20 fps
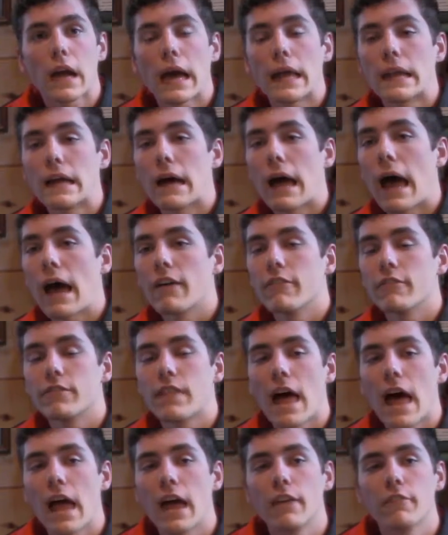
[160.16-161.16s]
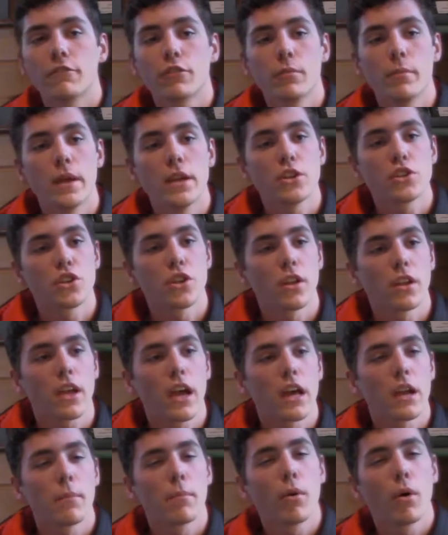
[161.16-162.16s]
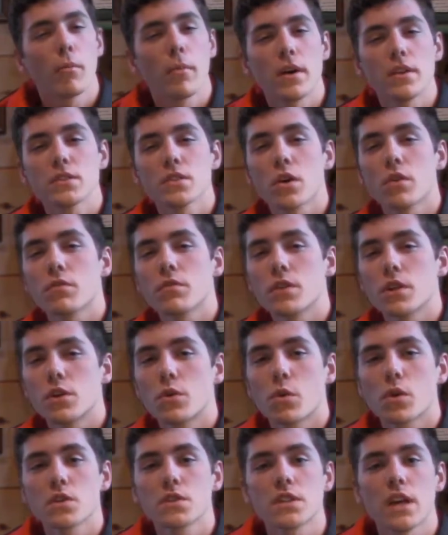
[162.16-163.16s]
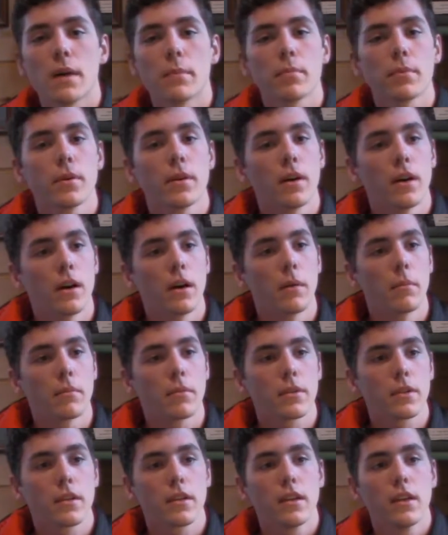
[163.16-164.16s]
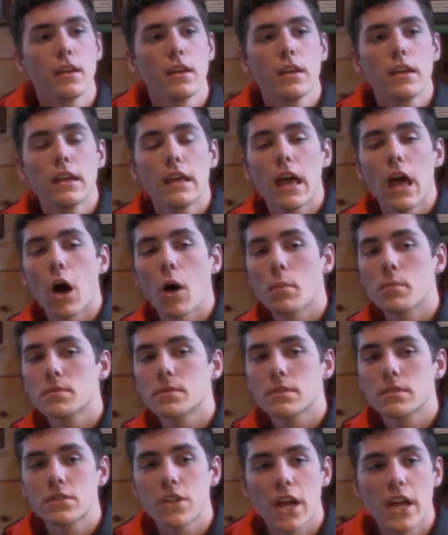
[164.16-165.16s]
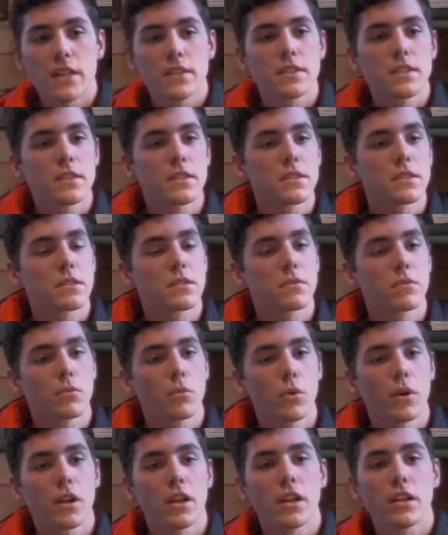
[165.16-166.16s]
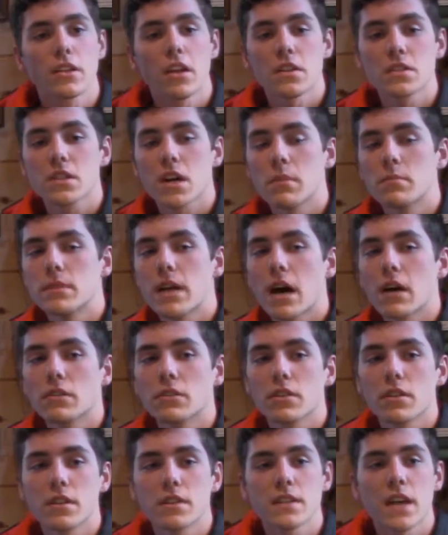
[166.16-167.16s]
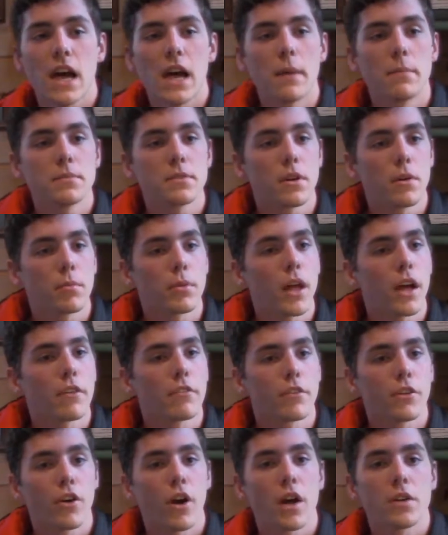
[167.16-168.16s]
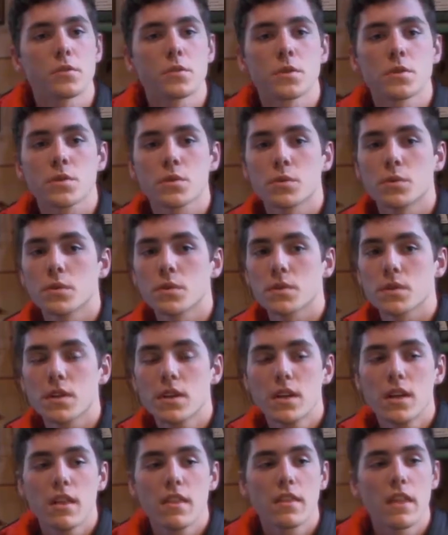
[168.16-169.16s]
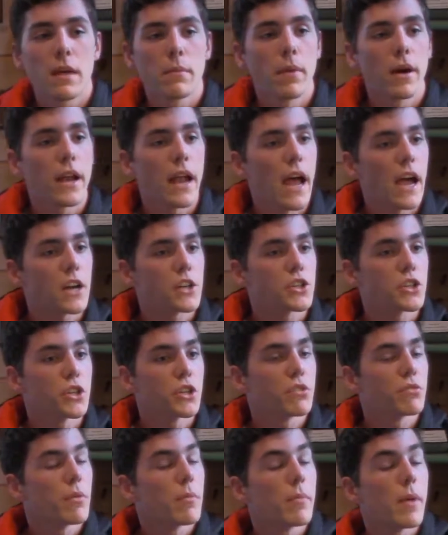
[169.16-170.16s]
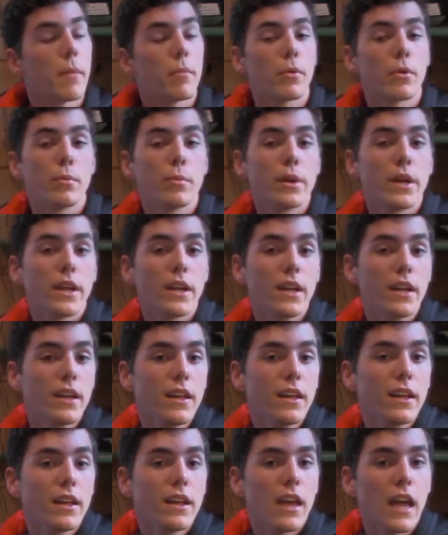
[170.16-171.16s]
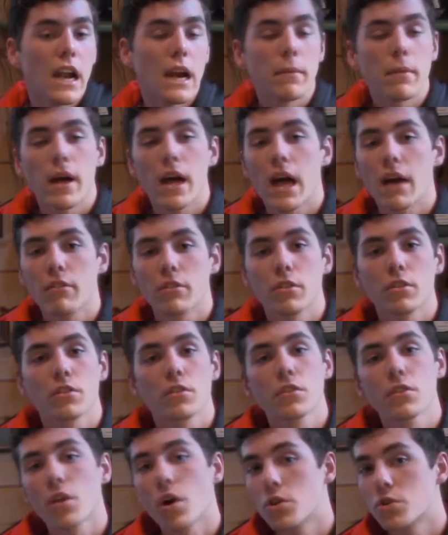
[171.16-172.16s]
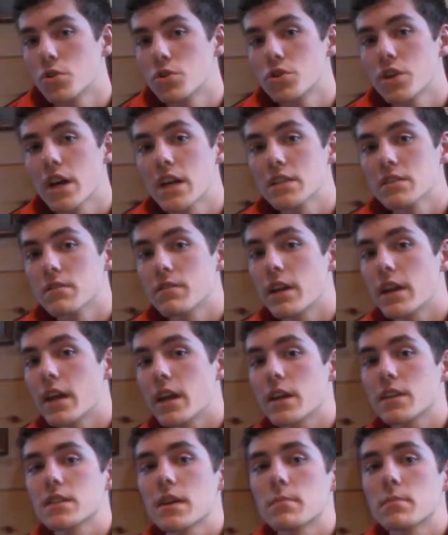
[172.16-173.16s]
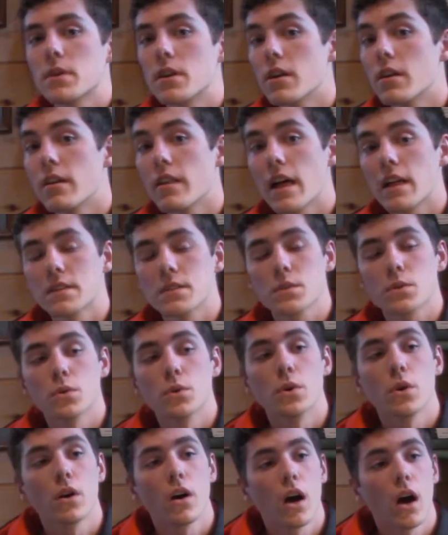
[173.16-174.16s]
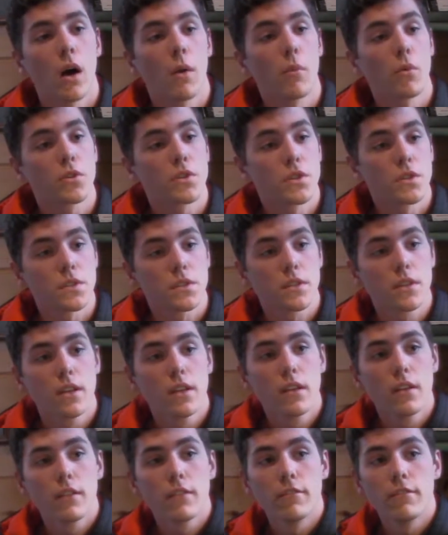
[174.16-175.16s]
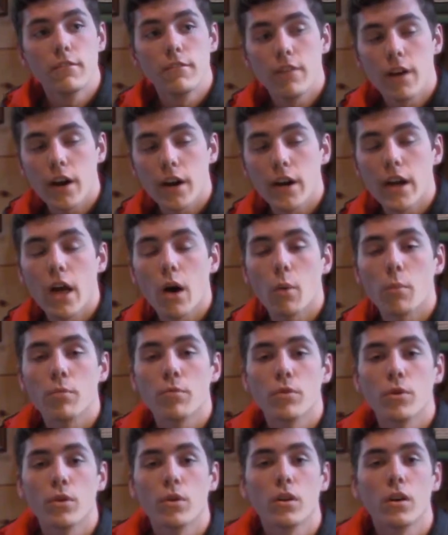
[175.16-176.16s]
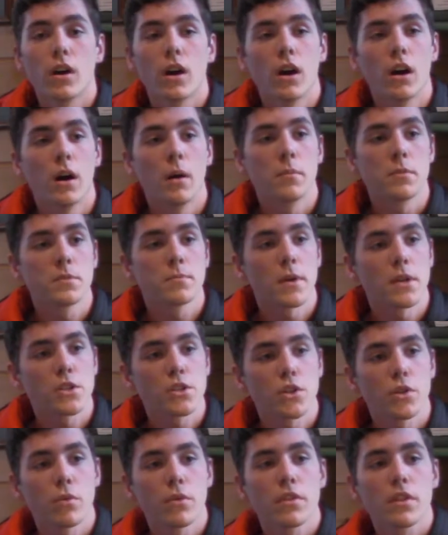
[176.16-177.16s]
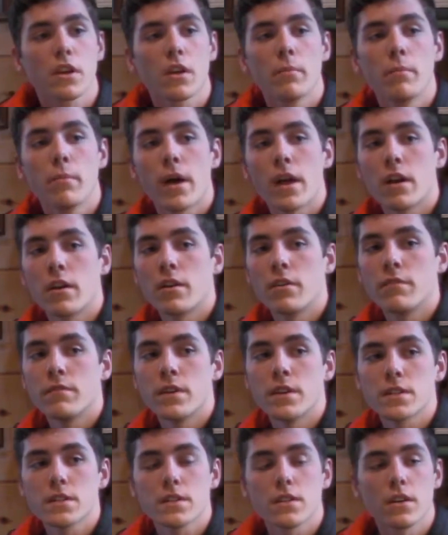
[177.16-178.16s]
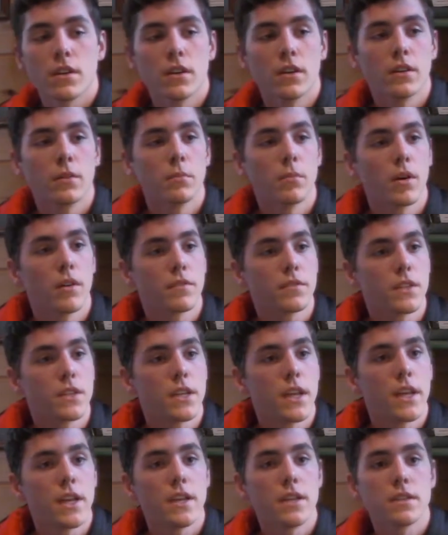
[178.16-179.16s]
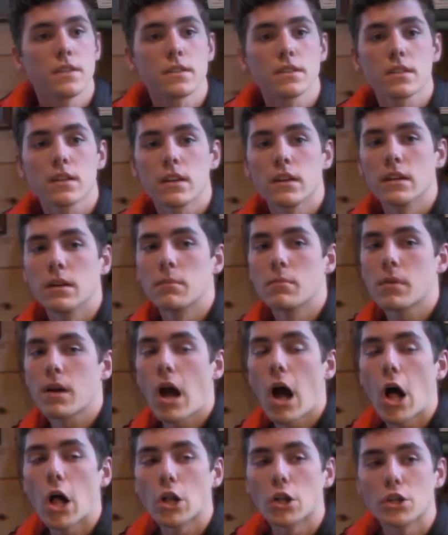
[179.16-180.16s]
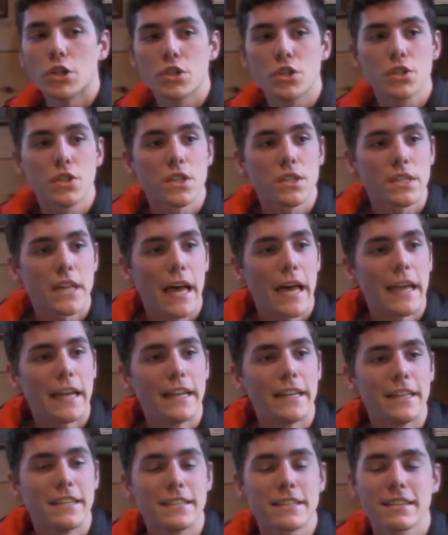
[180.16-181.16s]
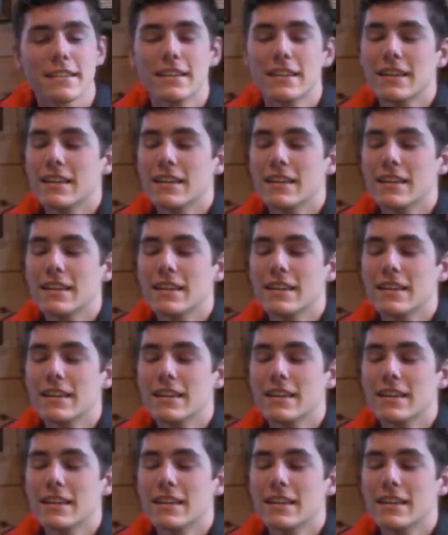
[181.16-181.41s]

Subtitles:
of have that information and kind of put myself in the doorstep helps chances when it does come down to the time to apply for graduate schools. They might actually remember me, and I might have a larger chance of getting accepted into that school, which is very helpful, especially with the competitiveness of today's college societies.